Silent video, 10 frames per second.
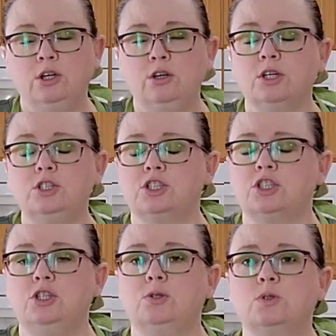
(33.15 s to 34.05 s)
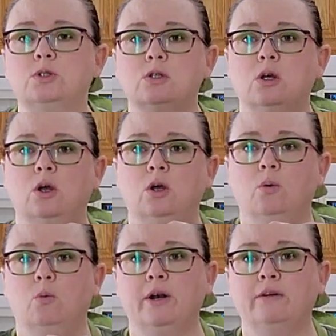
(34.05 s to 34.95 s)
You can just use
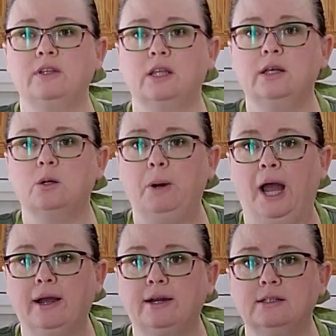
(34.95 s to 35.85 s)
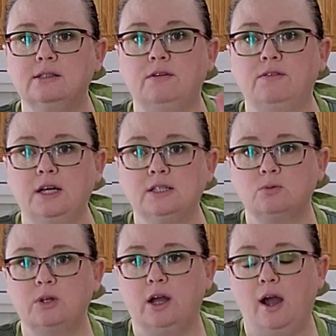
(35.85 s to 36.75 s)
one of the little packets. If
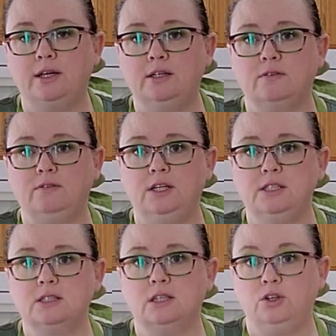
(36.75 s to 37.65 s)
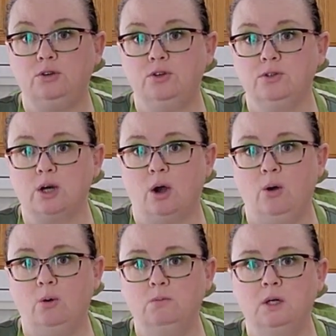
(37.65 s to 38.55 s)
that's the kind of yeast that you use at
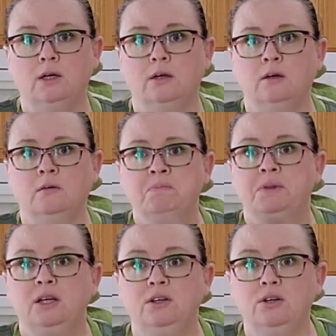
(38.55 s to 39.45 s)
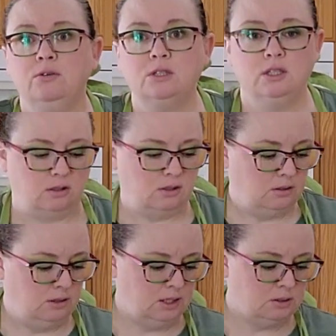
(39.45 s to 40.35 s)
home, then use it.
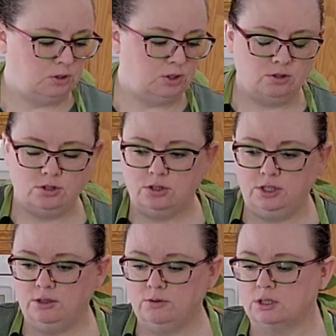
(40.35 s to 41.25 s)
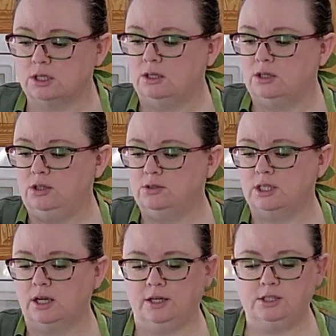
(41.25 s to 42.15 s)
That's what you should use. Use
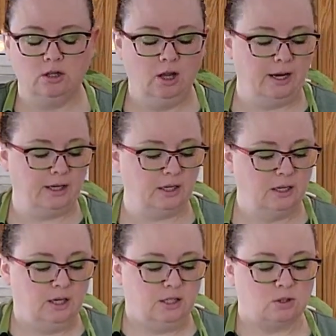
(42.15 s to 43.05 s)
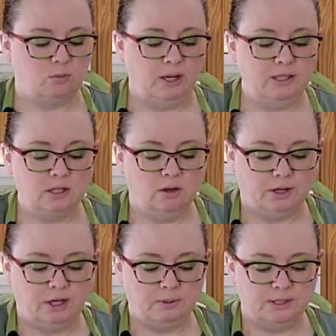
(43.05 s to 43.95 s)
the kind you like. So mine's
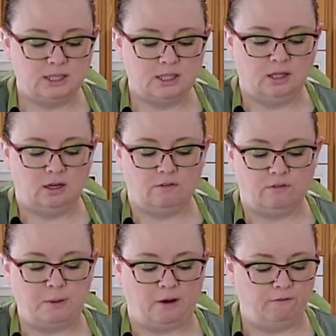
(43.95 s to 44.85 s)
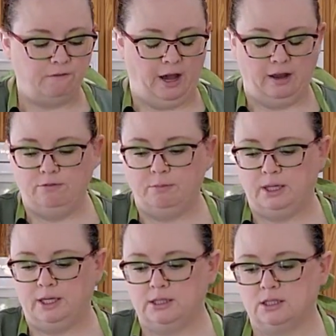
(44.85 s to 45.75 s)
already been sitting here for about 5
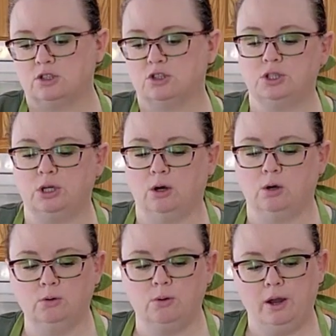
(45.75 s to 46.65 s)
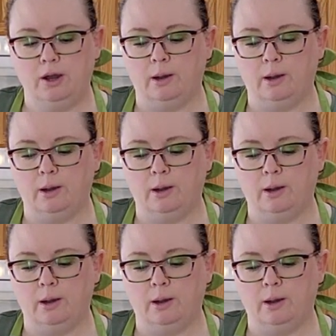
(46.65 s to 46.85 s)
minutes or so.